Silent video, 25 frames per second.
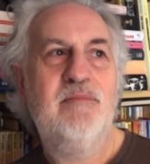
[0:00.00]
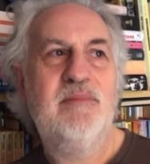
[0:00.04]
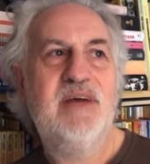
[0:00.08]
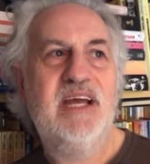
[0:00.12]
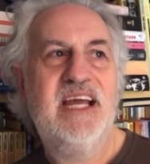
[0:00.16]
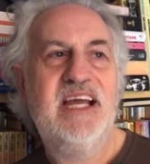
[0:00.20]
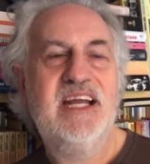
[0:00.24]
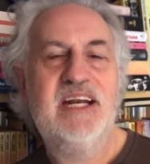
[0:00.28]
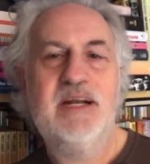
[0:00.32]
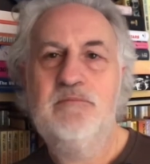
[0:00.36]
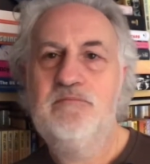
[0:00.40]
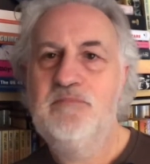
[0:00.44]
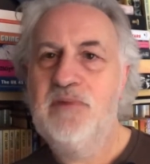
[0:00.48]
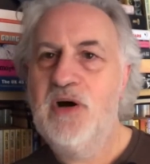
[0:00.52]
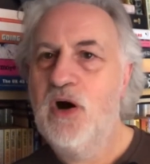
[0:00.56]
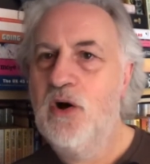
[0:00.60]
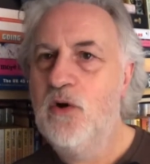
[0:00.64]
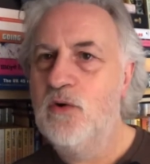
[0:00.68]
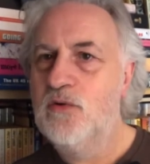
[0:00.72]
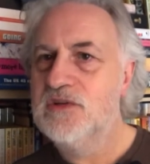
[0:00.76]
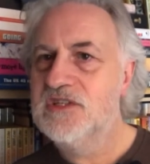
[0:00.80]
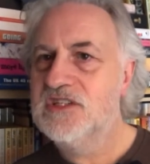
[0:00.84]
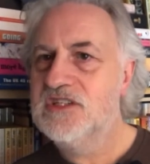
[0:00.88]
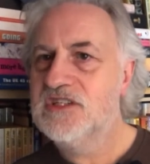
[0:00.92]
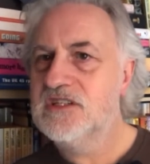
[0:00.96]
in a
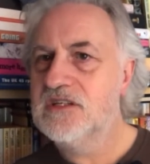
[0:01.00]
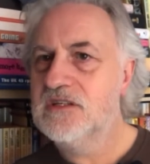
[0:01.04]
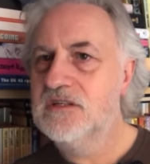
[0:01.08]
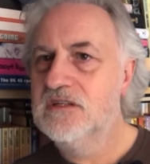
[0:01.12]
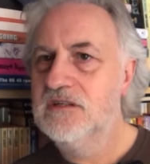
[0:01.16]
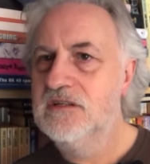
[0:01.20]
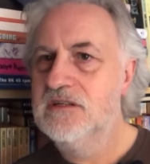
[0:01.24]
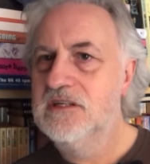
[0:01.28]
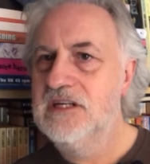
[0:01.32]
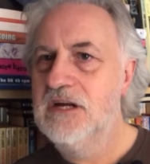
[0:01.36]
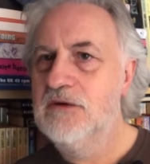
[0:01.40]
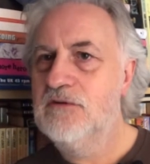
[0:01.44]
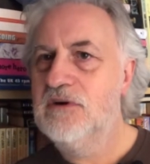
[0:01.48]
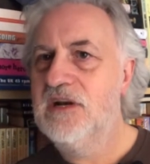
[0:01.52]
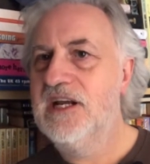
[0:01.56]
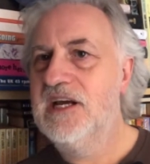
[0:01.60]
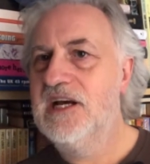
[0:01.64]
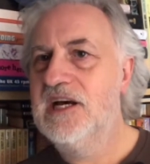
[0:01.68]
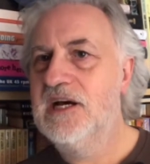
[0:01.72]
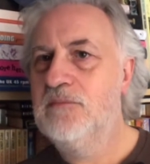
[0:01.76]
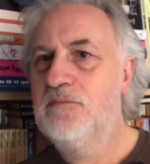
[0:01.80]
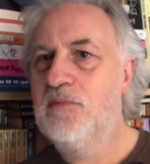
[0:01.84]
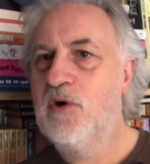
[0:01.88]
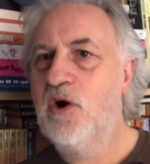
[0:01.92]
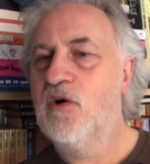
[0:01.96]
post-nuclear
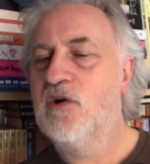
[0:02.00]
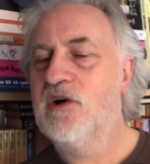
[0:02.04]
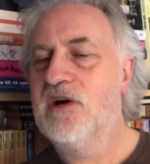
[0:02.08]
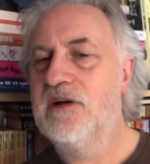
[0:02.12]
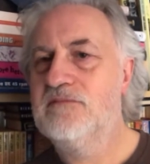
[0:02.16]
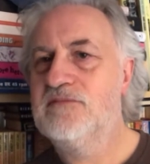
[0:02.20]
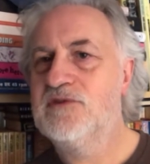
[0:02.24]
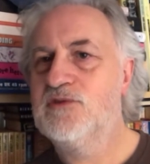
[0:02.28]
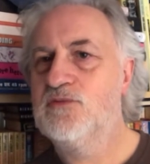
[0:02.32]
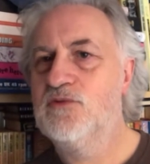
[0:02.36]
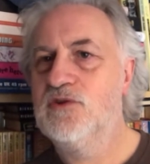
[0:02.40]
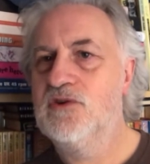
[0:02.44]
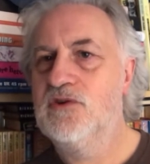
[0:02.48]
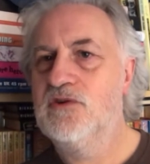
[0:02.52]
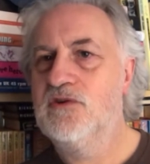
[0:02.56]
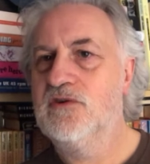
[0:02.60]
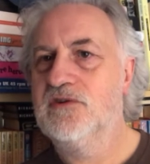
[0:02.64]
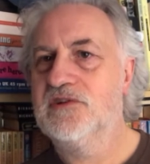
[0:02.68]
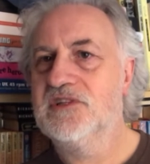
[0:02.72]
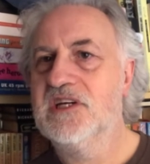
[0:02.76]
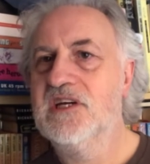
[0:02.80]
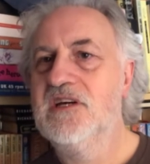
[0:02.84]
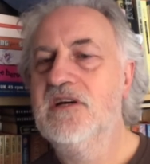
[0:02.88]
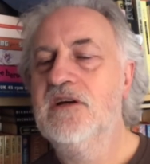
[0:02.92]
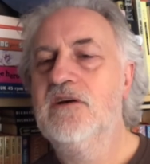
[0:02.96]
apocalypse
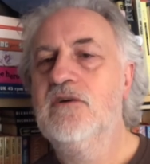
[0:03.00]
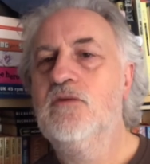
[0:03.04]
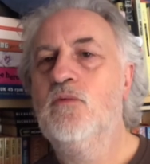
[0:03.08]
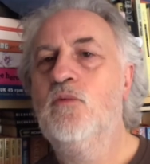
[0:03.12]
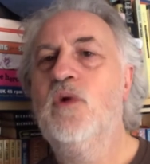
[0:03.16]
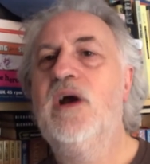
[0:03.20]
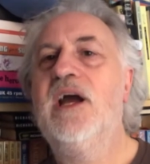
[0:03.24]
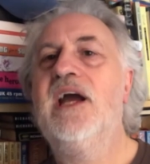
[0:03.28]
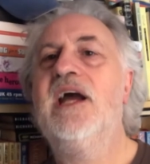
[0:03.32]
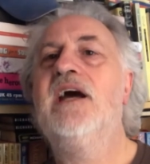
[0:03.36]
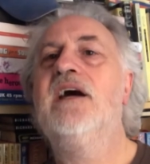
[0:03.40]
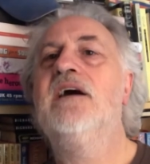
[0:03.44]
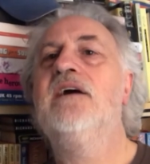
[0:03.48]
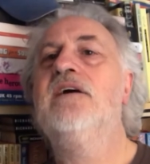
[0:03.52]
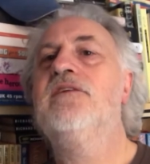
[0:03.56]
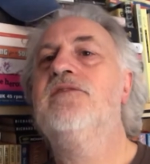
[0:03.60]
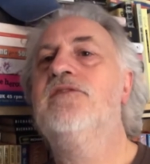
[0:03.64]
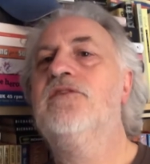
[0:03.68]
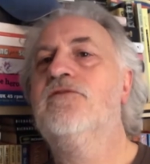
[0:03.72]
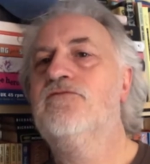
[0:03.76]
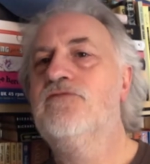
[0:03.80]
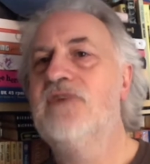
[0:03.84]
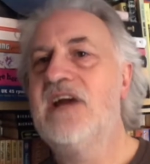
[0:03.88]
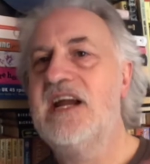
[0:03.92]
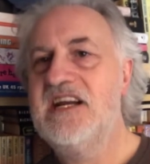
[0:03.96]
world where
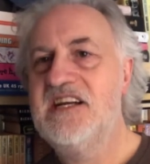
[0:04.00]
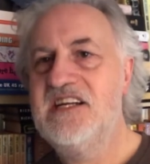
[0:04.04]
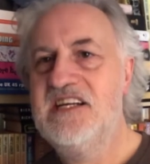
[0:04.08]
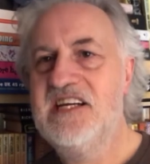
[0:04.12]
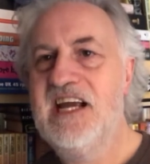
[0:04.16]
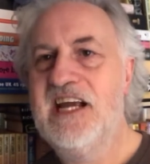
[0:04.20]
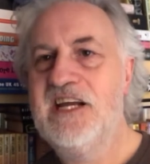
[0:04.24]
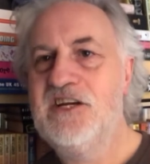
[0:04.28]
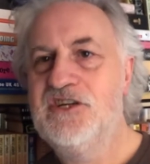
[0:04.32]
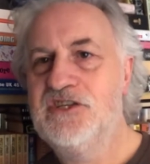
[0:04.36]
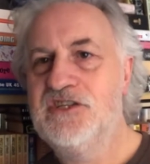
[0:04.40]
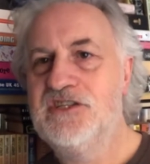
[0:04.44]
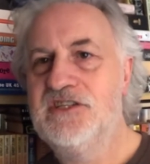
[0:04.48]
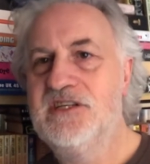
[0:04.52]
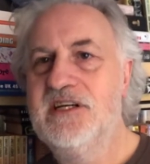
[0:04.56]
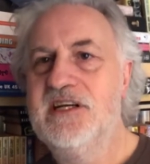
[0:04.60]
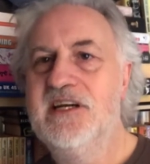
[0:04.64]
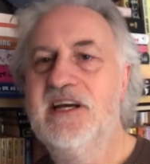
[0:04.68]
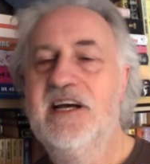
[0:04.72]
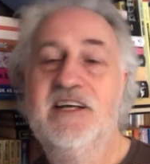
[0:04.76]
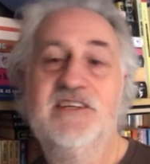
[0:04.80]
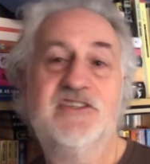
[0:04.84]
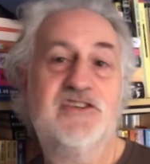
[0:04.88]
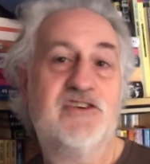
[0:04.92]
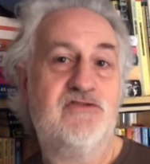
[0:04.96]
the radiation
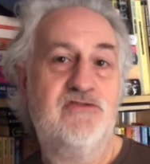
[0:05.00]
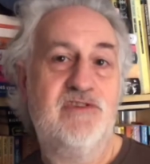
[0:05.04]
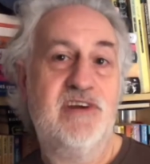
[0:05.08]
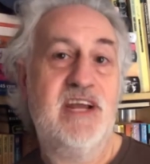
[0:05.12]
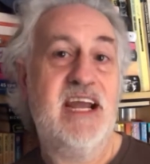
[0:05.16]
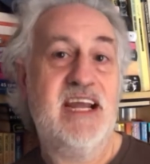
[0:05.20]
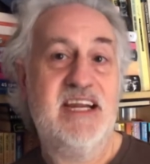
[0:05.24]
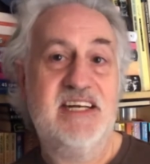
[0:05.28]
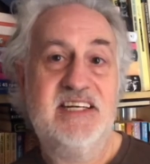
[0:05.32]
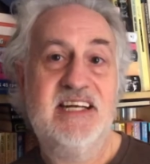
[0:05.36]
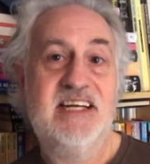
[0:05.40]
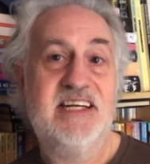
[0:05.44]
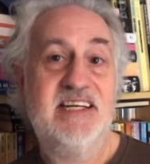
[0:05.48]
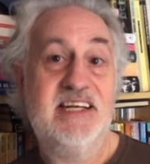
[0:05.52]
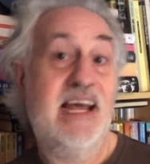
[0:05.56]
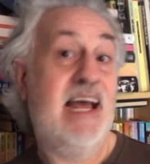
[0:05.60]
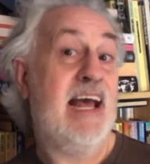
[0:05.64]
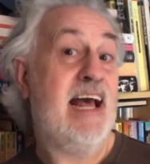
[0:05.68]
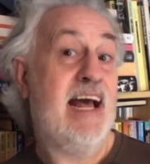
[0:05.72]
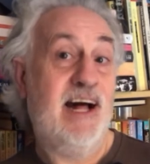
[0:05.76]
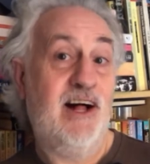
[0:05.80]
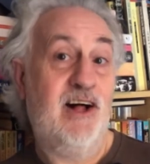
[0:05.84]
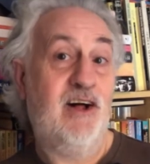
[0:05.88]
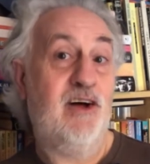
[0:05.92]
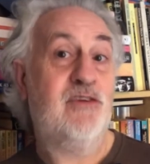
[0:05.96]
has created
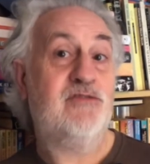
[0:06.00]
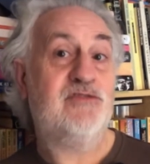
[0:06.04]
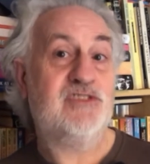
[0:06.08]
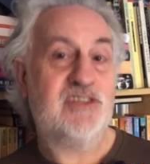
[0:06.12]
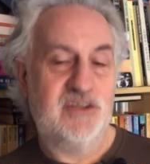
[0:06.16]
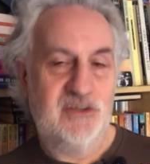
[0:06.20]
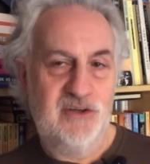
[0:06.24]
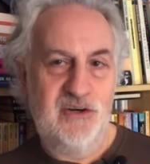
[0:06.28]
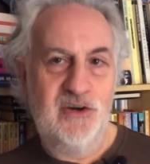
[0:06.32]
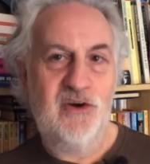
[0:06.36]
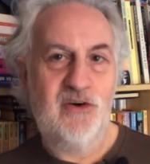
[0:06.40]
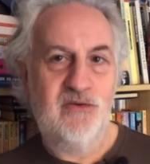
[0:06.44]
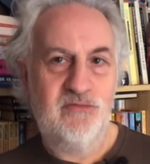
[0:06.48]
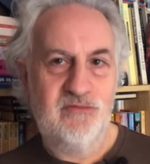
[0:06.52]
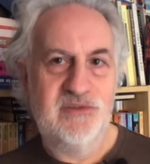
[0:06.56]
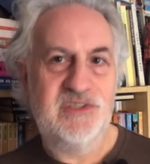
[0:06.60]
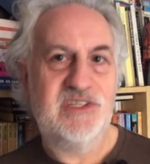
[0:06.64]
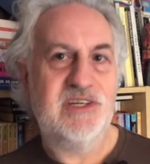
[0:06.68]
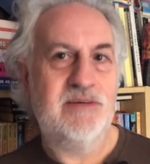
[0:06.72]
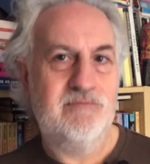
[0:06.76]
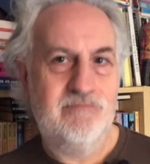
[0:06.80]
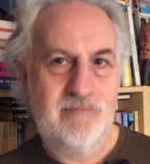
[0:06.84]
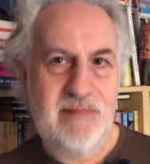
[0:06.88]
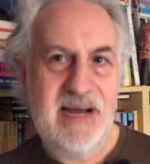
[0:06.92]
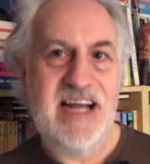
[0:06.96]
elves, gnomes,
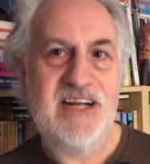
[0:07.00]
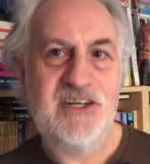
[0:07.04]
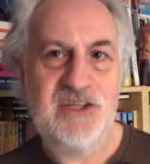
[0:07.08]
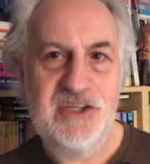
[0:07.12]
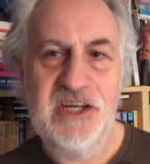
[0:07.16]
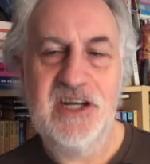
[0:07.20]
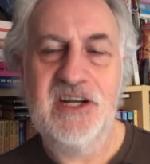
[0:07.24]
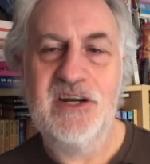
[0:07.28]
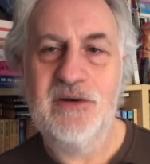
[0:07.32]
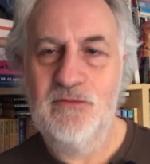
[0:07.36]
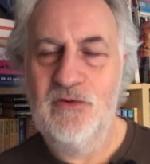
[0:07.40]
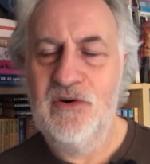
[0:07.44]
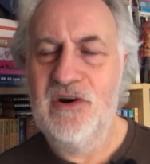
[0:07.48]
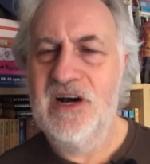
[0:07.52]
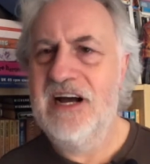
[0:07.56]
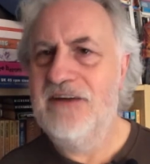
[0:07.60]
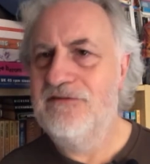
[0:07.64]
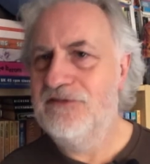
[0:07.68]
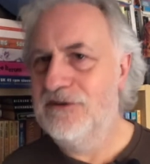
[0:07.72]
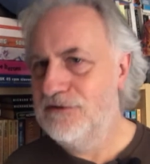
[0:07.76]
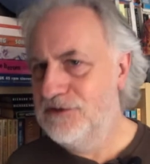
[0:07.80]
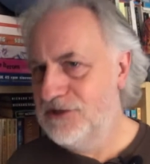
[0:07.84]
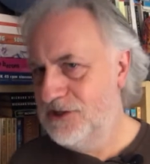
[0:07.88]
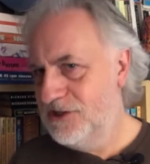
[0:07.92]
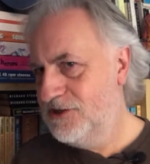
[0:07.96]
magic, and what have
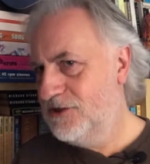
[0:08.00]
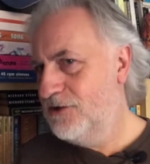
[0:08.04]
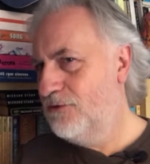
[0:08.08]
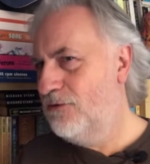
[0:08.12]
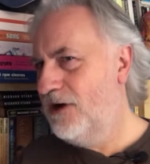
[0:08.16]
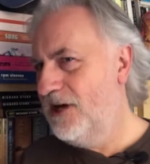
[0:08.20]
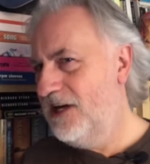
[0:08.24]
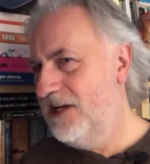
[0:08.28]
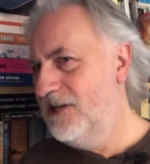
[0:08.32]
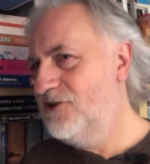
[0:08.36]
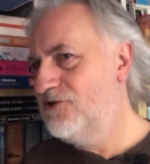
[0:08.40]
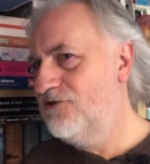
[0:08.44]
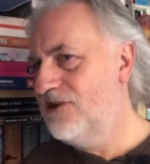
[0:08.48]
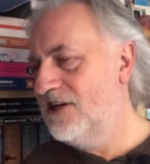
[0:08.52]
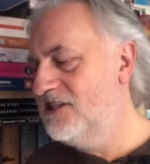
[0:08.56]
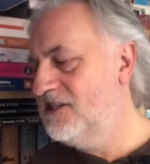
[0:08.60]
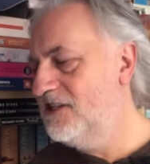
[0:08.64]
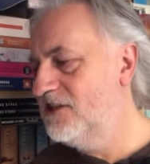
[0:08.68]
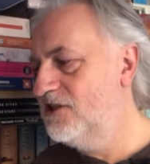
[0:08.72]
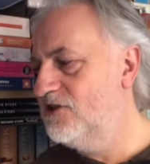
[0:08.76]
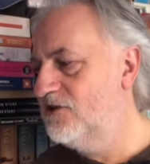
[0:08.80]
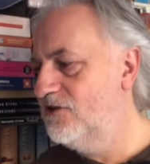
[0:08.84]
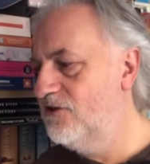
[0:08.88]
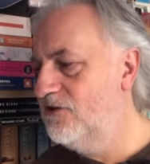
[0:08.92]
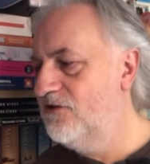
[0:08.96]
you. So it's quite
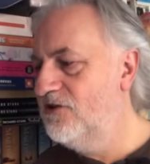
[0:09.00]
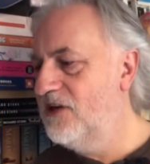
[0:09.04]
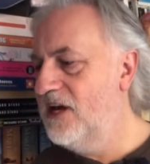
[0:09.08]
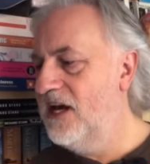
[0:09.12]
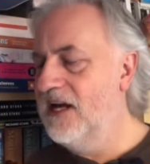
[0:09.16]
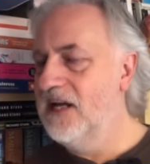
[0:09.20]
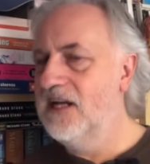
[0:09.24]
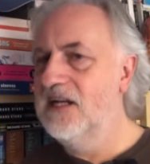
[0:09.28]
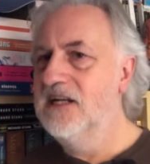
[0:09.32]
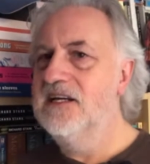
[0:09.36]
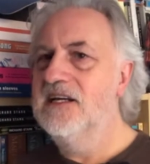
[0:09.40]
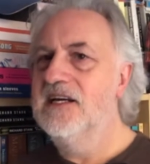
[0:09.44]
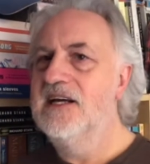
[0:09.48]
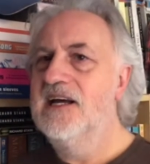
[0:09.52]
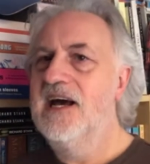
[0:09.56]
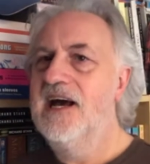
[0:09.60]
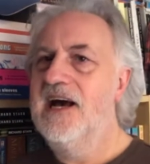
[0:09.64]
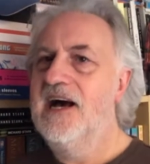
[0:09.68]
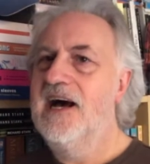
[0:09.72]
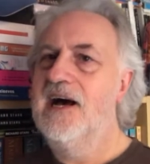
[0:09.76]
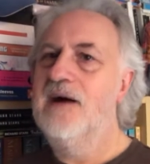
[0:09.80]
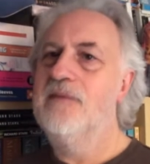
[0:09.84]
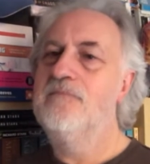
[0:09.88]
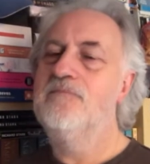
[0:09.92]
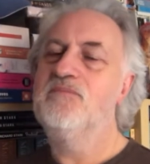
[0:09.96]
interesting sort of thing,
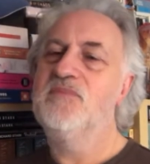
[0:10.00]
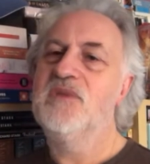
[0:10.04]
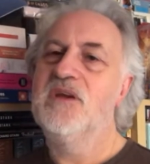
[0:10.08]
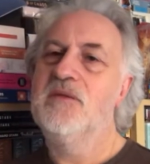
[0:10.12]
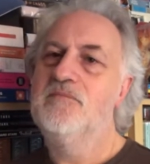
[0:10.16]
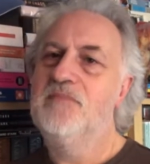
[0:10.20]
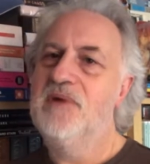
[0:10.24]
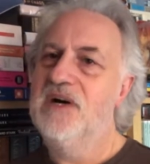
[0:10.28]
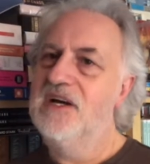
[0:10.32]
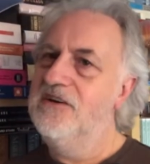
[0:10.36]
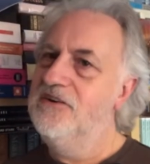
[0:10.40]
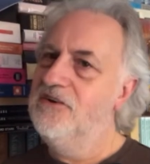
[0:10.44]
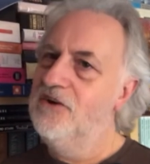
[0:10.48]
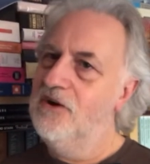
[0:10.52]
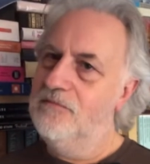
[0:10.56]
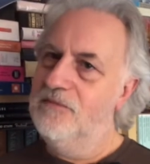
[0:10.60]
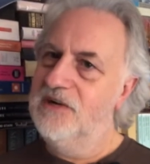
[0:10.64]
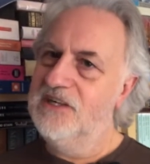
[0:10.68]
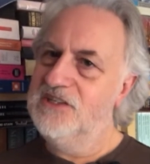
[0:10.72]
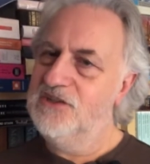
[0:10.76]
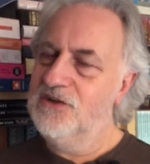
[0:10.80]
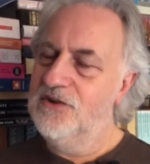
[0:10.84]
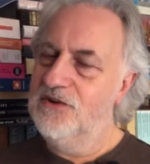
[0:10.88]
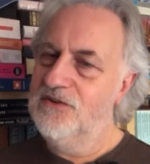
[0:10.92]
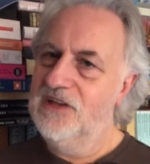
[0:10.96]
but not my
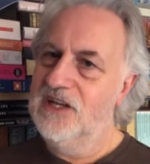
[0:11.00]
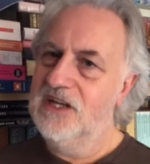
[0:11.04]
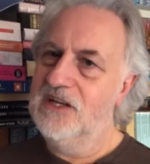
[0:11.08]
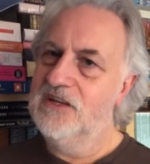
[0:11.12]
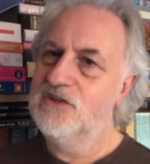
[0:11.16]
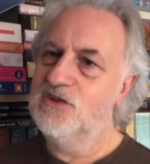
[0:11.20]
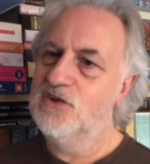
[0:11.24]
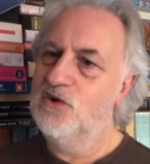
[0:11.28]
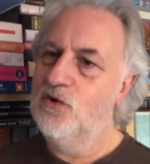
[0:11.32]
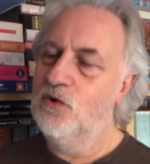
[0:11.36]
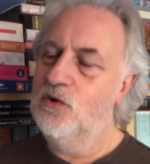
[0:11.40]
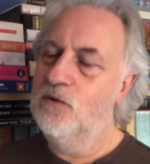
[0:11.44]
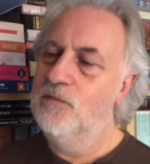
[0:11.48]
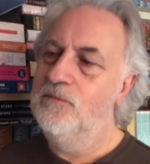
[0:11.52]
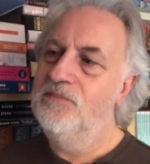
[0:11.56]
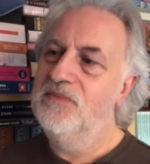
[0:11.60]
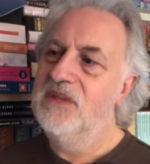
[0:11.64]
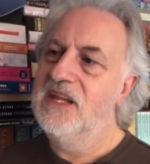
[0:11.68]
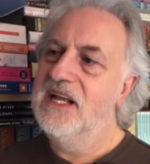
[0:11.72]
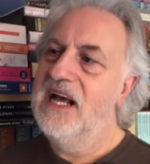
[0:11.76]
sort of thing at all.